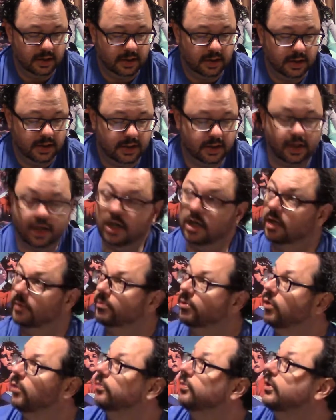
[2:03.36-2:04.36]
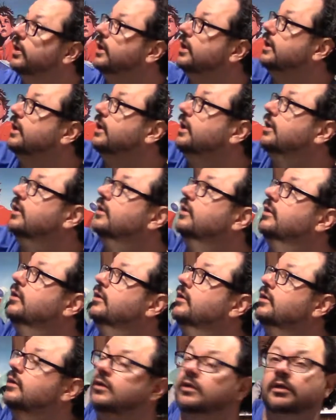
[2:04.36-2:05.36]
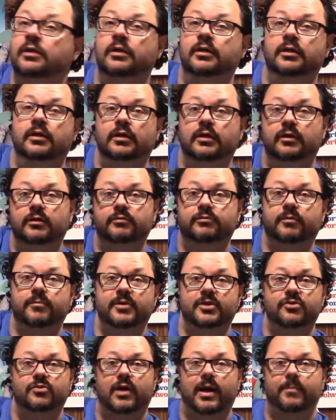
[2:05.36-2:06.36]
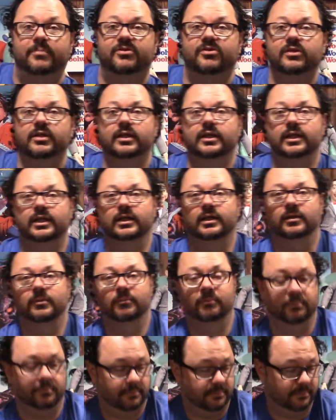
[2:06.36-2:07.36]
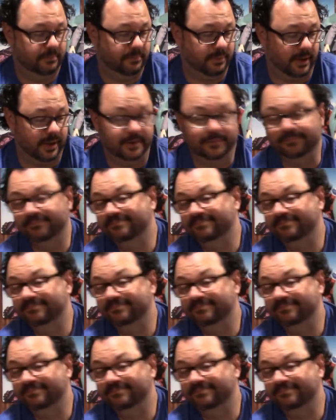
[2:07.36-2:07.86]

It hung appropriately from the drop ceiling, but